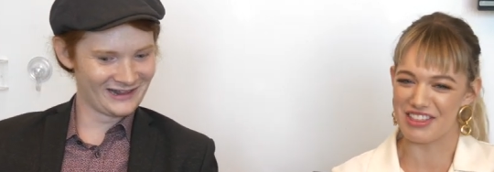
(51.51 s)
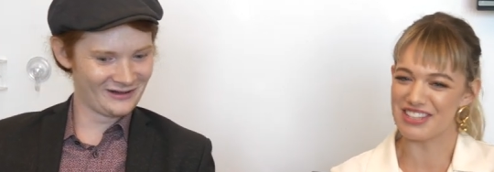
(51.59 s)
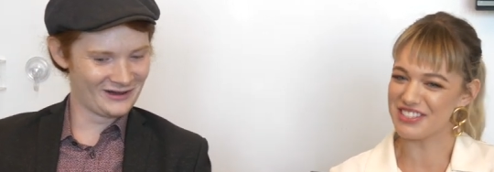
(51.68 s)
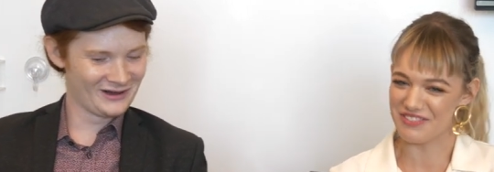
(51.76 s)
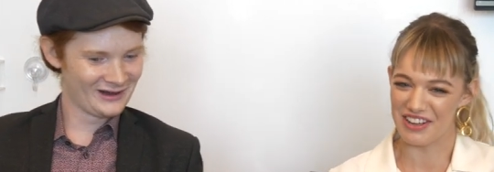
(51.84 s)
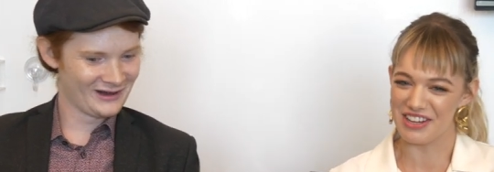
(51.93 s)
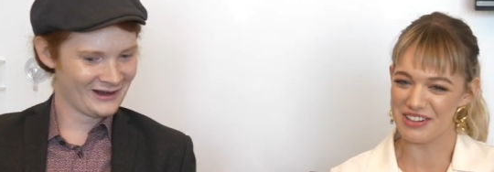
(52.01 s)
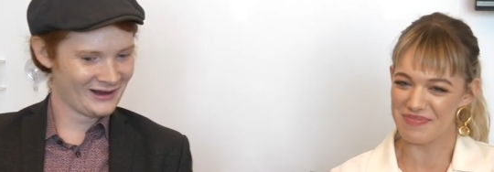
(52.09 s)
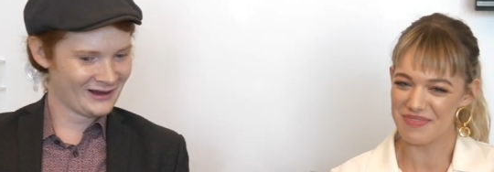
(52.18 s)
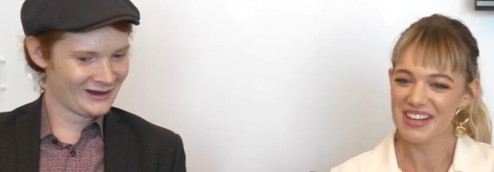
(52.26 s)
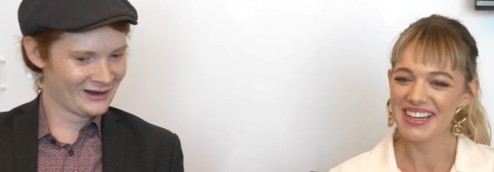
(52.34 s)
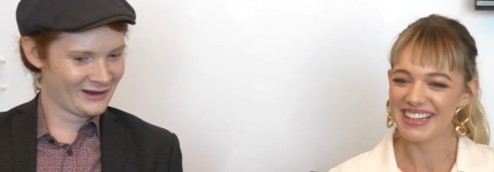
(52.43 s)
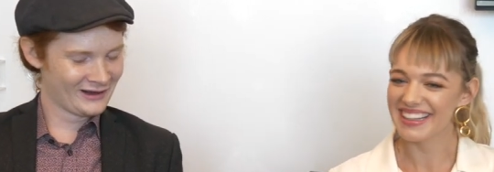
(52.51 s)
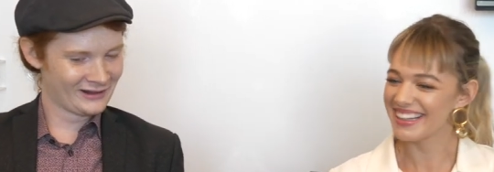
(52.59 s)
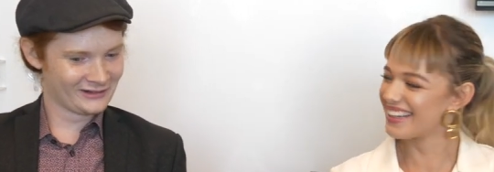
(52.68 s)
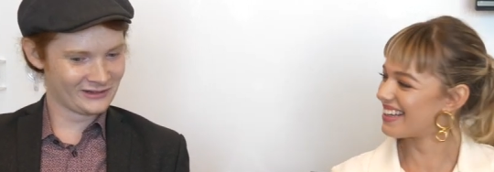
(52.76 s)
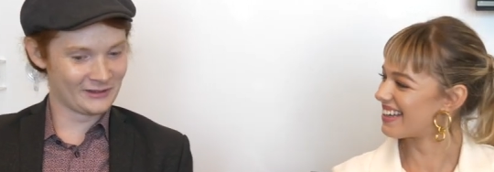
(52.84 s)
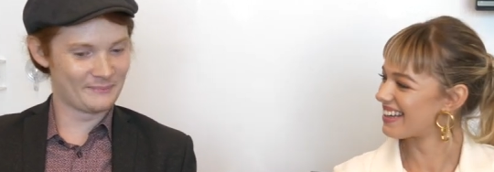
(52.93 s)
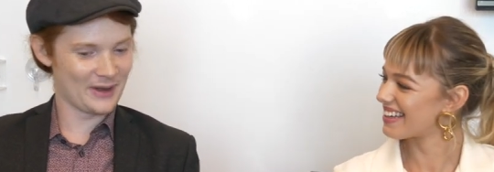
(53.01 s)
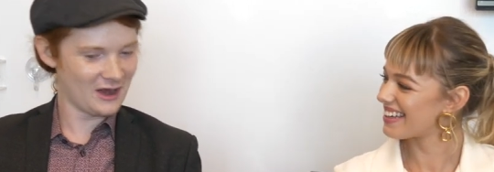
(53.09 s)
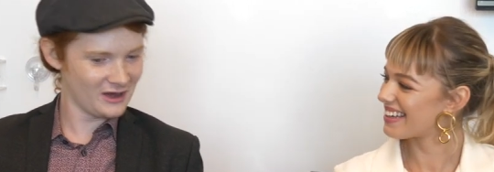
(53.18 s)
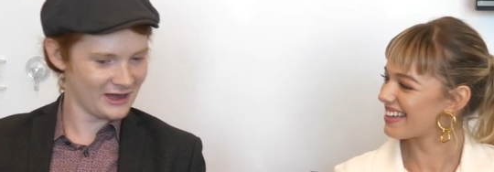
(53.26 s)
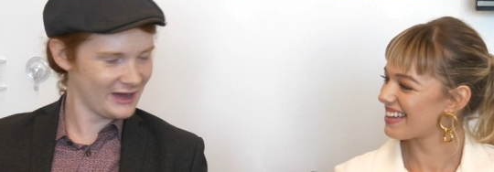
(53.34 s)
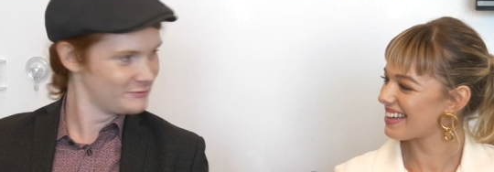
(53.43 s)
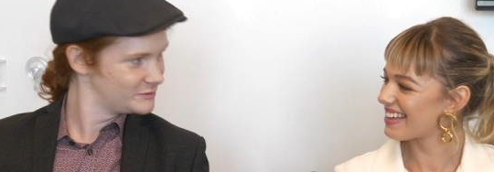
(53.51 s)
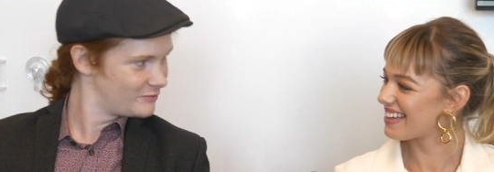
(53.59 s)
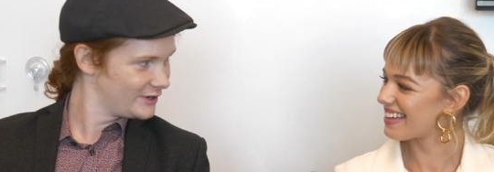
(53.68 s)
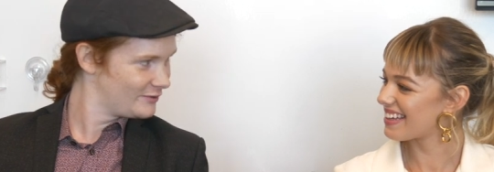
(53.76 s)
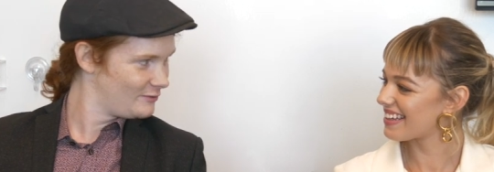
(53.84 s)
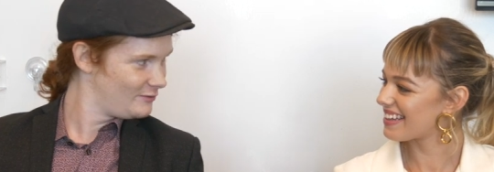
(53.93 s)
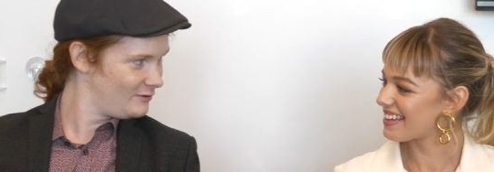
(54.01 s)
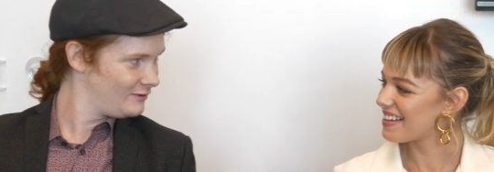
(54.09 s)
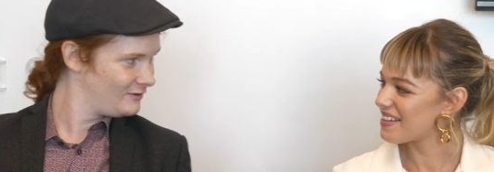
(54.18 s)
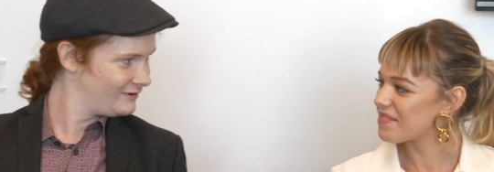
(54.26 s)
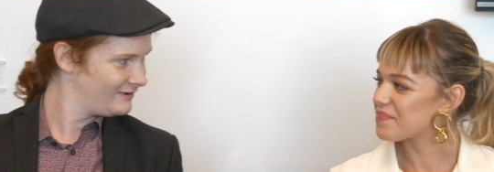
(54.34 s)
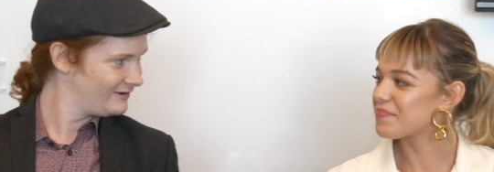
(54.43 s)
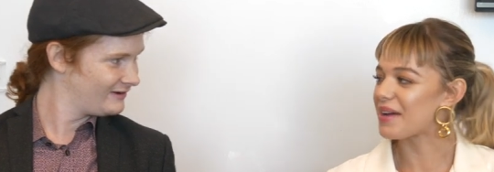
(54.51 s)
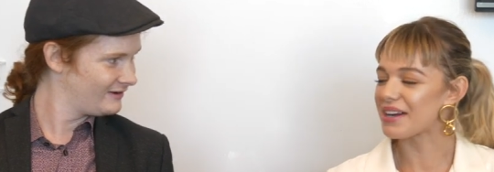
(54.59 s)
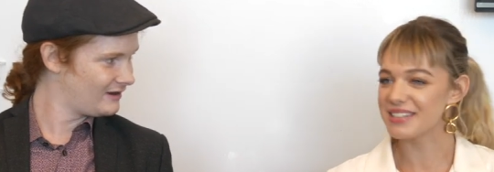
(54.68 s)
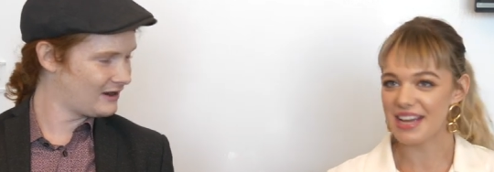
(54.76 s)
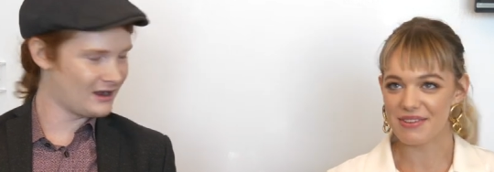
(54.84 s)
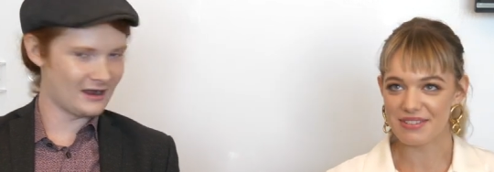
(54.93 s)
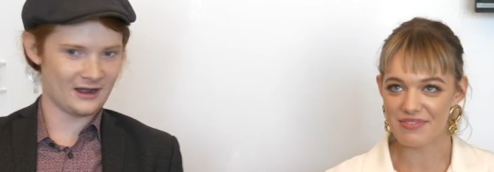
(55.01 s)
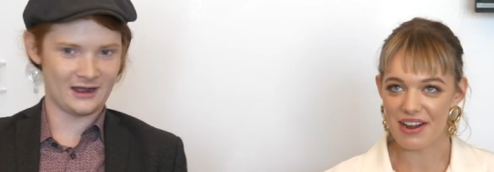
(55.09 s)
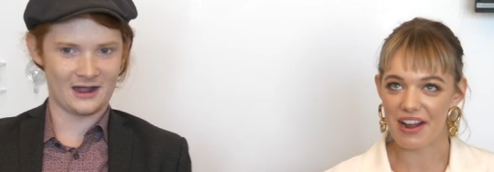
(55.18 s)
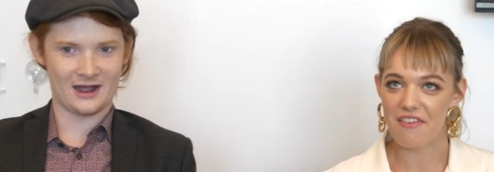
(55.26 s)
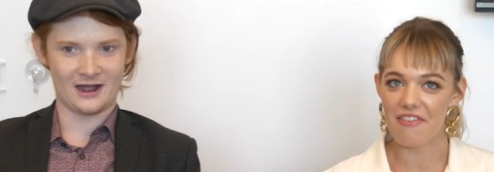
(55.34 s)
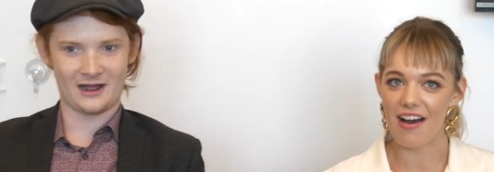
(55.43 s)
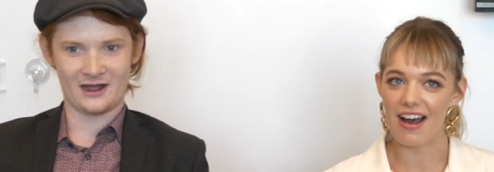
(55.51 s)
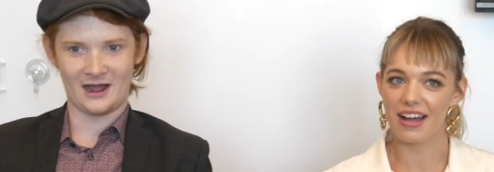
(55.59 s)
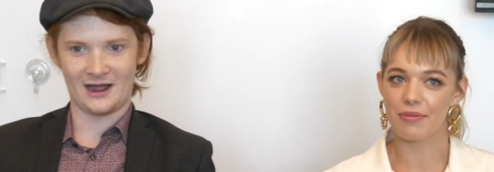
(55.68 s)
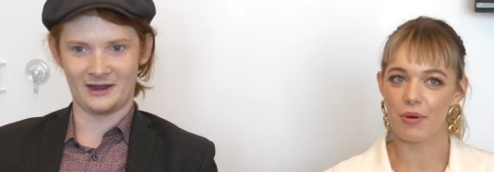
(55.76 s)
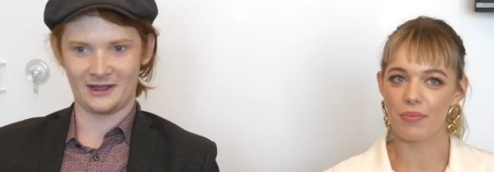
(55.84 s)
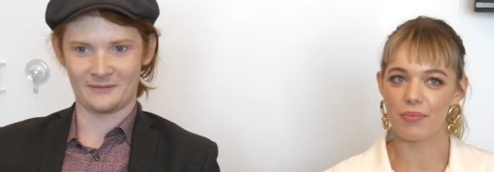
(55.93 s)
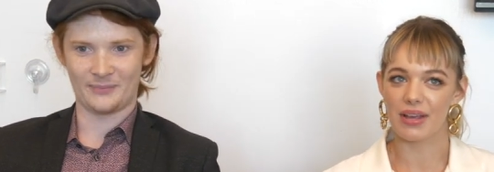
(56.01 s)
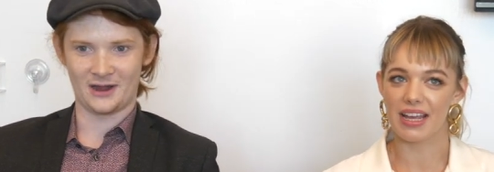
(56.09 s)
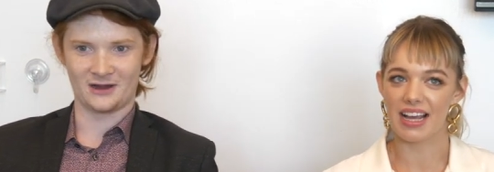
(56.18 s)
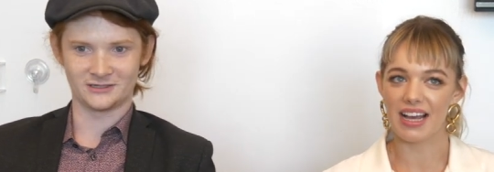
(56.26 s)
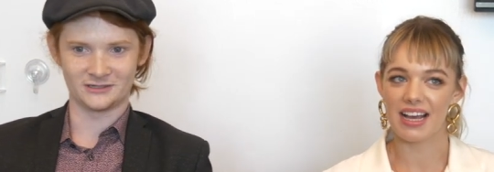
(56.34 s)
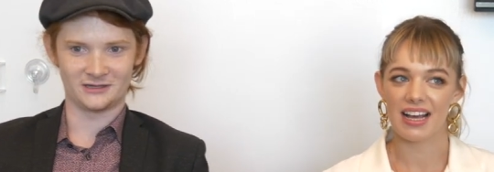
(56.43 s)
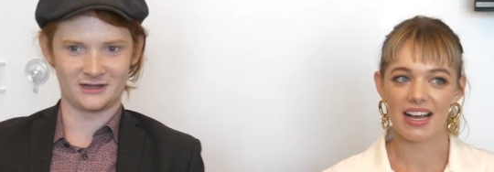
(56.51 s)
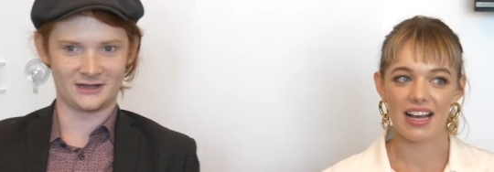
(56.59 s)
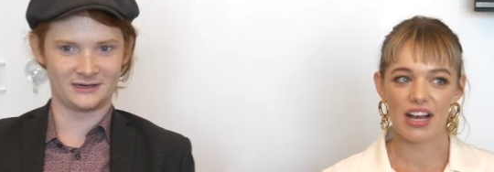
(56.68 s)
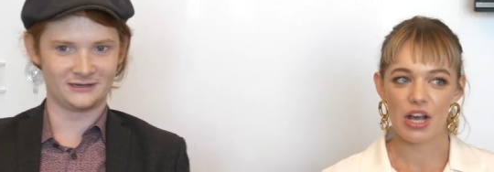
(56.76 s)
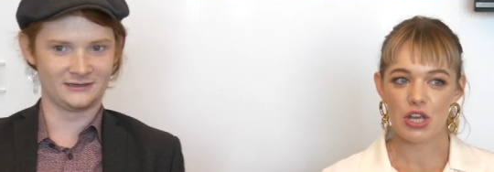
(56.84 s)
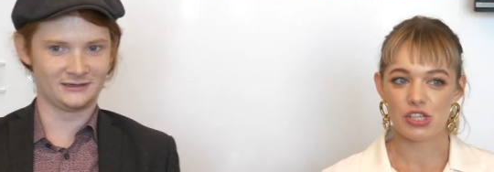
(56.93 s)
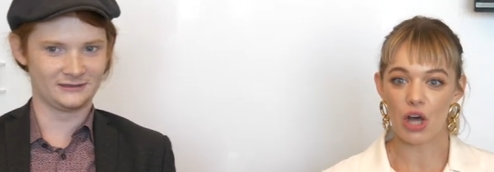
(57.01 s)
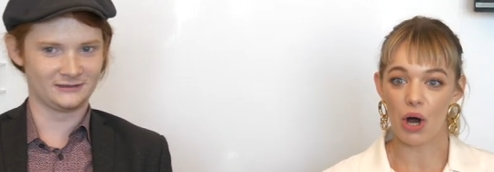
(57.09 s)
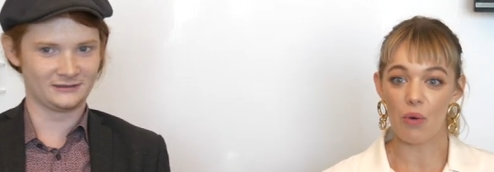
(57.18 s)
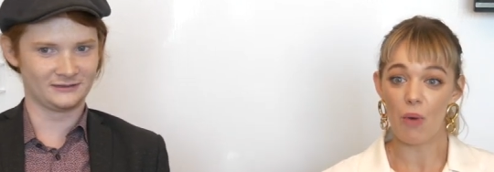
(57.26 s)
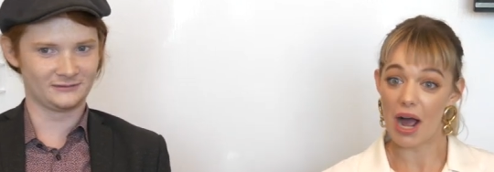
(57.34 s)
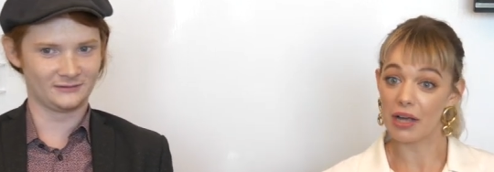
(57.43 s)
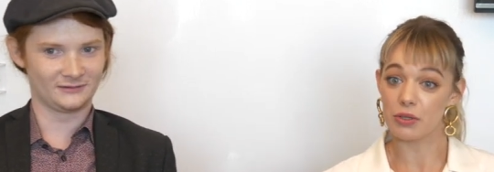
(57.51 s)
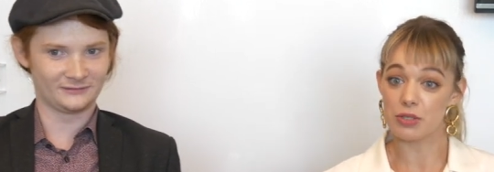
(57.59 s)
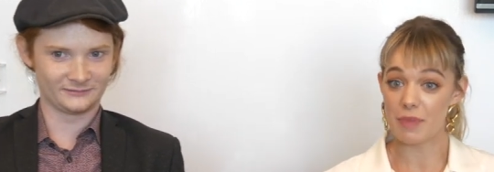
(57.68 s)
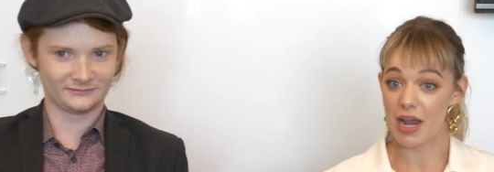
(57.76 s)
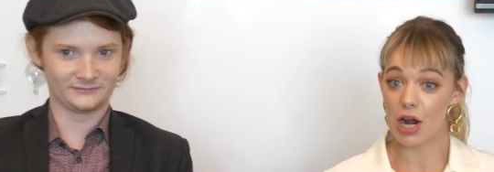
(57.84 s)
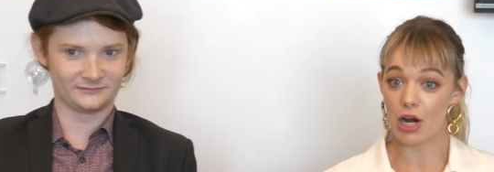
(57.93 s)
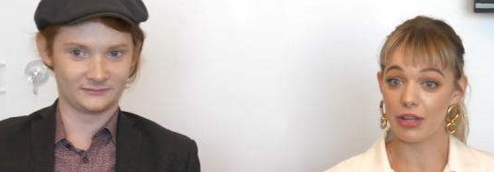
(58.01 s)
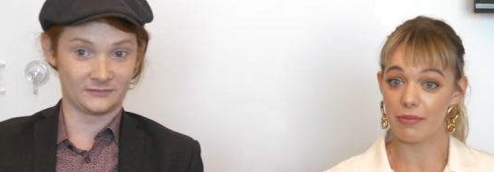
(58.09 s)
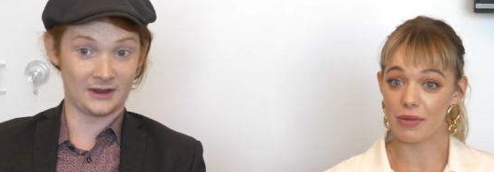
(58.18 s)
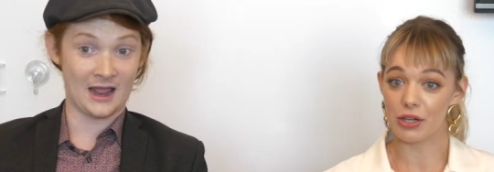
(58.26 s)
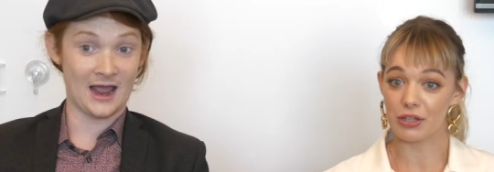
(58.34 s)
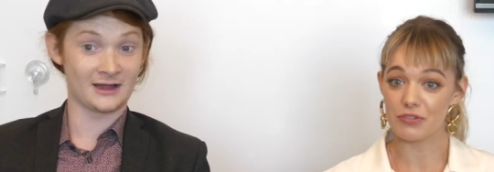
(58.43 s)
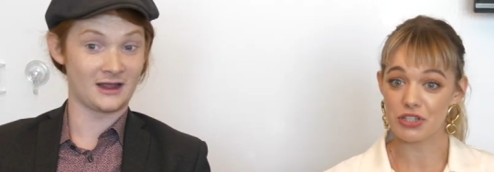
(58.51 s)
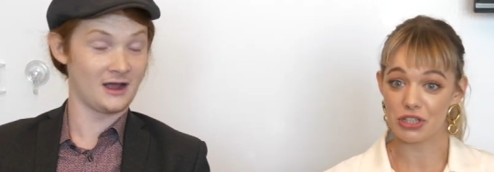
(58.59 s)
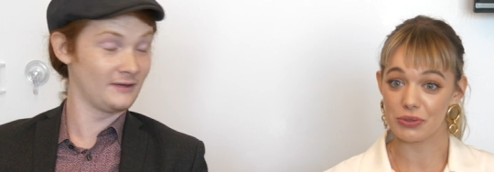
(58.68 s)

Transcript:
Speaker 1: for this film.
Speaker 2: The bear day was pretty cool.
Speaker 1: Bear Day was very fun. I like bears a lot. Saw a wild bear in the middle and of